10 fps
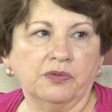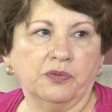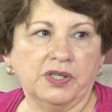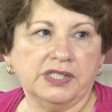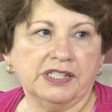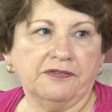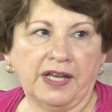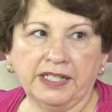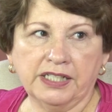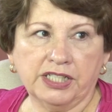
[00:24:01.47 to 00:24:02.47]
was
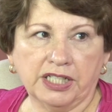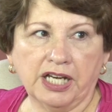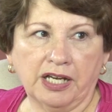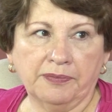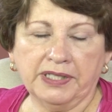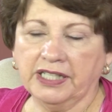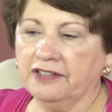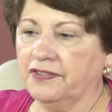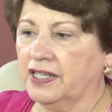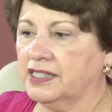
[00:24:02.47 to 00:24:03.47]
invited to come and
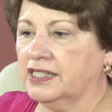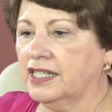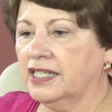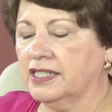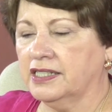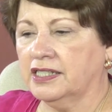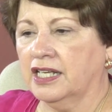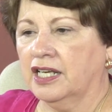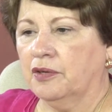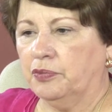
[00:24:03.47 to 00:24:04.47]
give us his
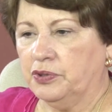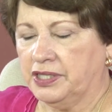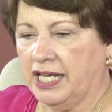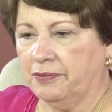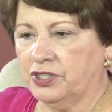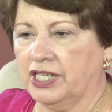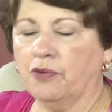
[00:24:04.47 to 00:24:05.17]
perception.